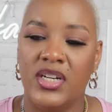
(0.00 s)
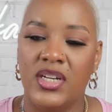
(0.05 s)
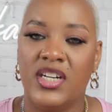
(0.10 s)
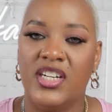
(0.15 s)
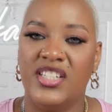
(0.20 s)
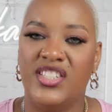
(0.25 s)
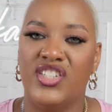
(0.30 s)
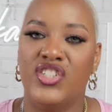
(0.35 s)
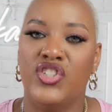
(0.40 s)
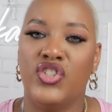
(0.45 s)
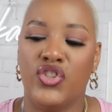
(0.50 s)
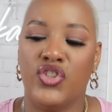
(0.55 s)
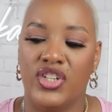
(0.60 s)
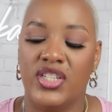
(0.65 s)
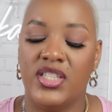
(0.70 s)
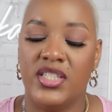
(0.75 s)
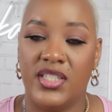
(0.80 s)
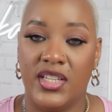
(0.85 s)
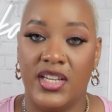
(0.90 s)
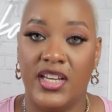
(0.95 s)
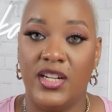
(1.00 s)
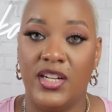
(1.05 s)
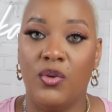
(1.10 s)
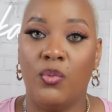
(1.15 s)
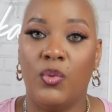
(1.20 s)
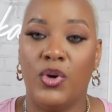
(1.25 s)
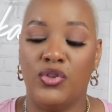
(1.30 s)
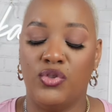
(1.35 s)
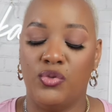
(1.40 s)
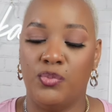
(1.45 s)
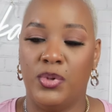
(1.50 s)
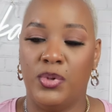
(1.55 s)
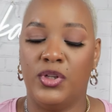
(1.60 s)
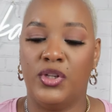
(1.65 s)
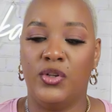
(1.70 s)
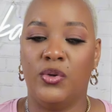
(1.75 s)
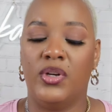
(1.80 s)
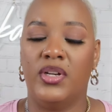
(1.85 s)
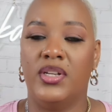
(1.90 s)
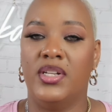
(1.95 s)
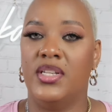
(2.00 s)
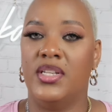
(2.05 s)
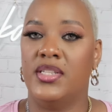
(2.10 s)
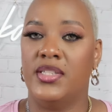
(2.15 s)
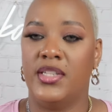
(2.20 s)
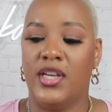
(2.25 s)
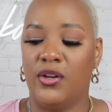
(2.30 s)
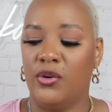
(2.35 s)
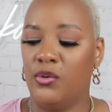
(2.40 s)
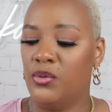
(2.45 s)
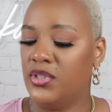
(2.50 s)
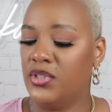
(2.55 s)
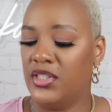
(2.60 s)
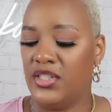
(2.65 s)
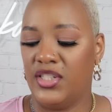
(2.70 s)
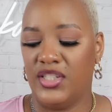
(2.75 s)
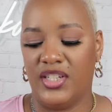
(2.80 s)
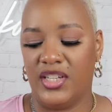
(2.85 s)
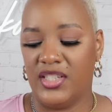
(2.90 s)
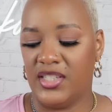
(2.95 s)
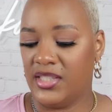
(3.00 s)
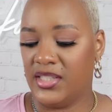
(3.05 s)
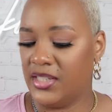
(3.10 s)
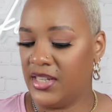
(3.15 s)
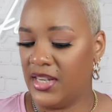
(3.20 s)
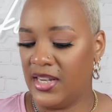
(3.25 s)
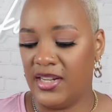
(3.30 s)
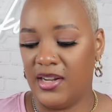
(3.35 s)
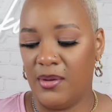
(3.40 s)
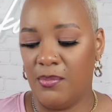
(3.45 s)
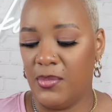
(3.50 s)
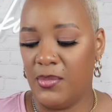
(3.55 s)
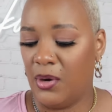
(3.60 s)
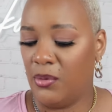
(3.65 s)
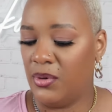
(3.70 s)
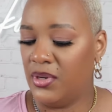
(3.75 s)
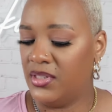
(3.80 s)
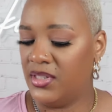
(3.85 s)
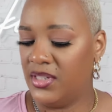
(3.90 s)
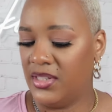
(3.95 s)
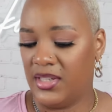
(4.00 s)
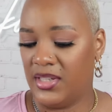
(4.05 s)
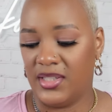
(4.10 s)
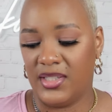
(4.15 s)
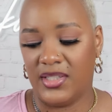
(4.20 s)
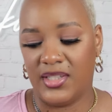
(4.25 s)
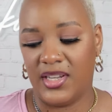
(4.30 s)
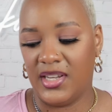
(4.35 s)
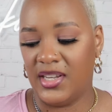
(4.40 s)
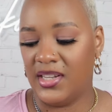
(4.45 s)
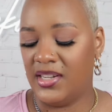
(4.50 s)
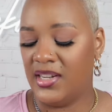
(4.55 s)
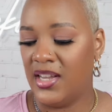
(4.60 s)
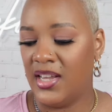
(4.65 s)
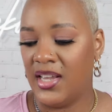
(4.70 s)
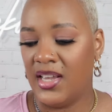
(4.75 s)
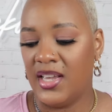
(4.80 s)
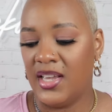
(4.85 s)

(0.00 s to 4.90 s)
Because it's your scent. Once you put it on and it settles into your skin and melt into your skin,